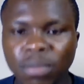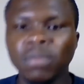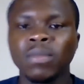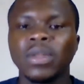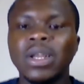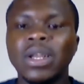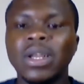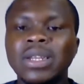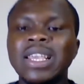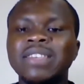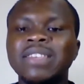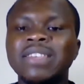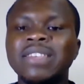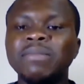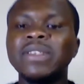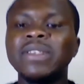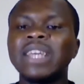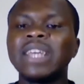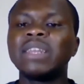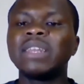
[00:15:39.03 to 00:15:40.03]
This
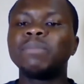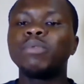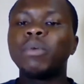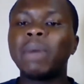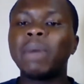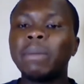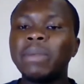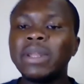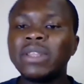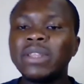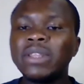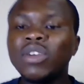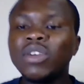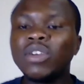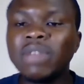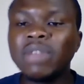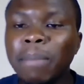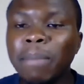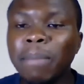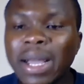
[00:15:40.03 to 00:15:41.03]
means that the probability of
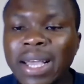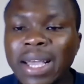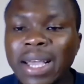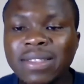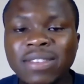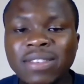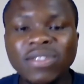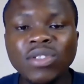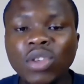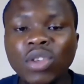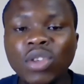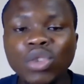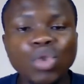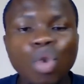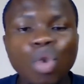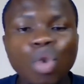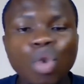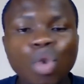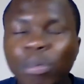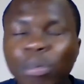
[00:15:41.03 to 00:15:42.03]
the market is not
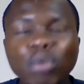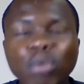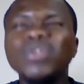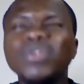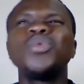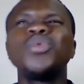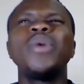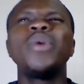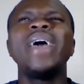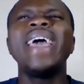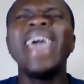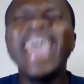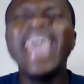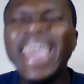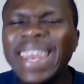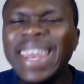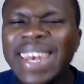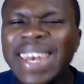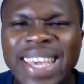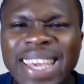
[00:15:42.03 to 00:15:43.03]
open to
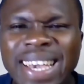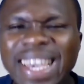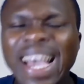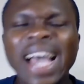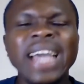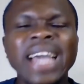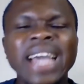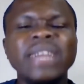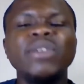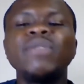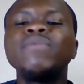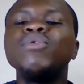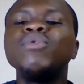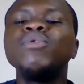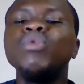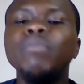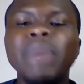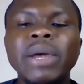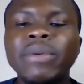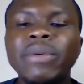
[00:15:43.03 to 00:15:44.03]
any kind of
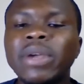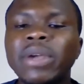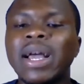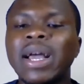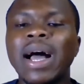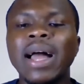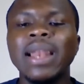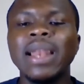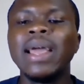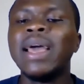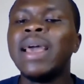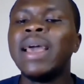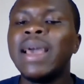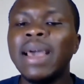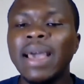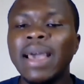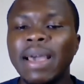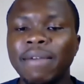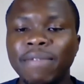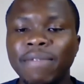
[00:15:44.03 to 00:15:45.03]
numerical
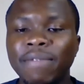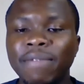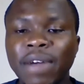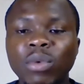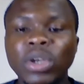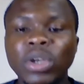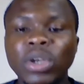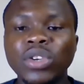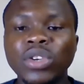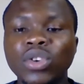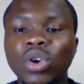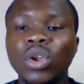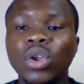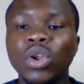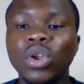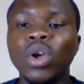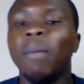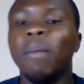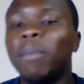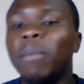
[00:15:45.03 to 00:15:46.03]
evaluation.
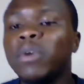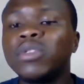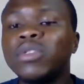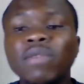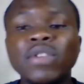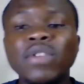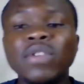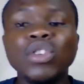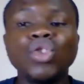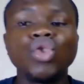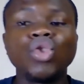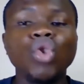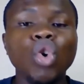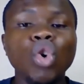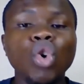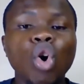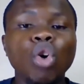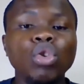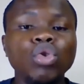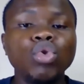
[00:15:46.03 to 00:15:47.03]
Most of the
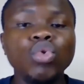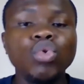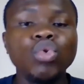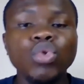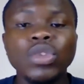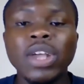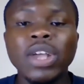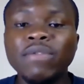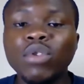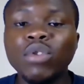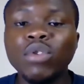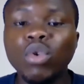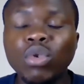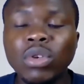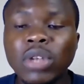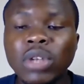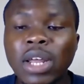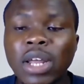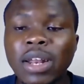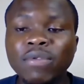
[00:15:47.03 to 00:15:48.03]
so-called gurus have
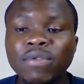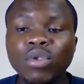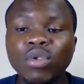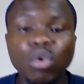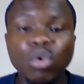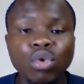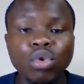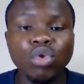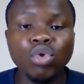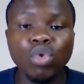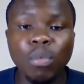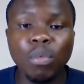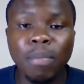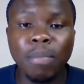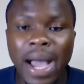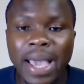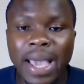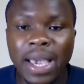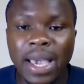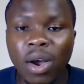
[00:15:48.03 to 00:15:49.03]
told you to
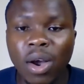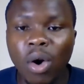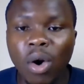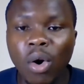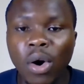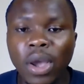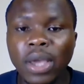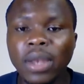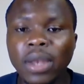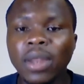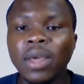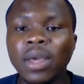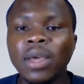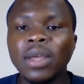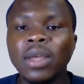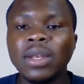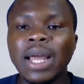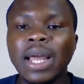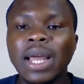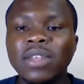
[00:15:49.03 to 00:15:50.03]
buy a coin
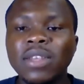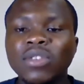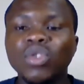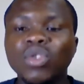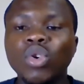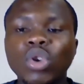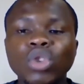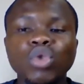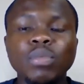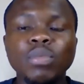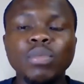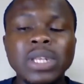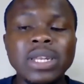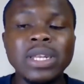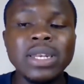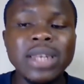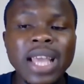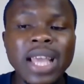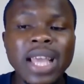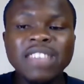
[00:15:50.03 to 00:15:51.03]
that is going to be the
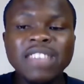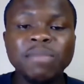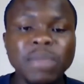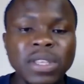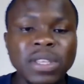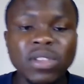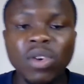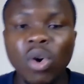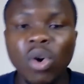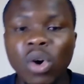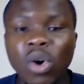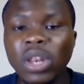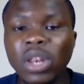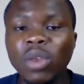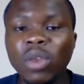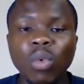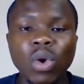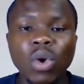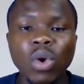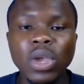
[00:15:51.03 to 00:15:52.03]
next Bitcoin in
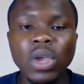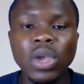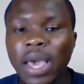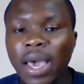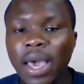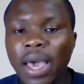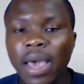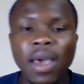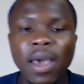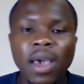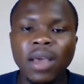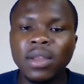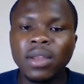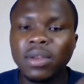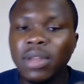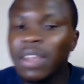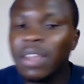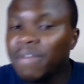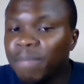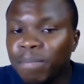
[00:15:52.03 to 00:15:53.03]
1 year,
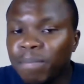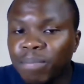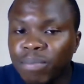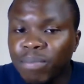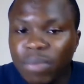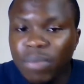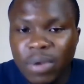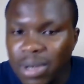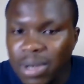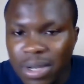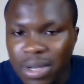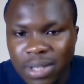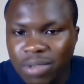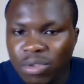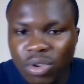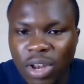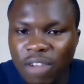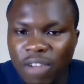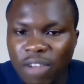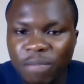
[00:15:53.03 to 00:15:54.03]
it
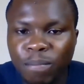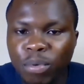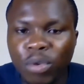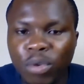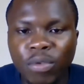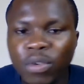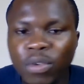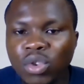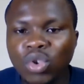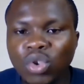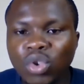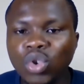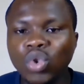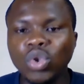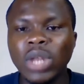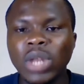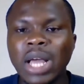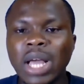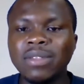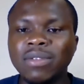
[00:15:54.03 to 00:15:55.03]
should have proven to you
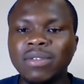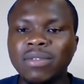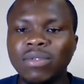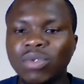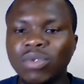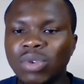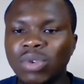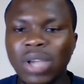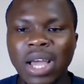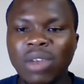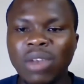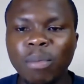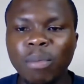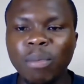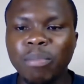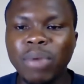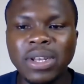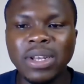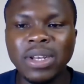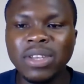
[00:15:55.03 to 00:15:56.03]
that you cannot
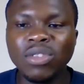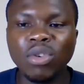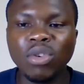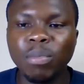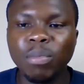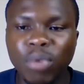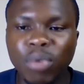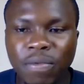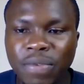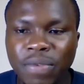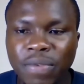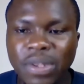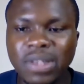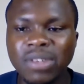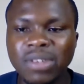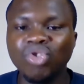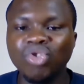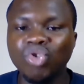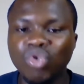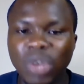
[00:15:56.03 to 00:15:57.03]
predict your profits
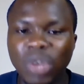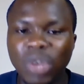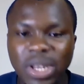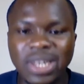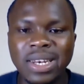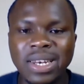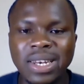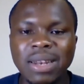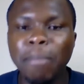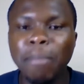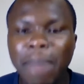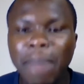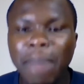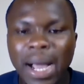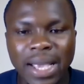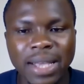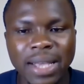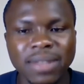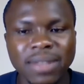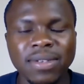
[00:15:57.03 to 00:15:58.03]
trading the
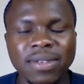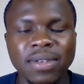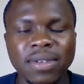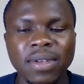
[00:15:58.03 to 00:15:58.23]
market.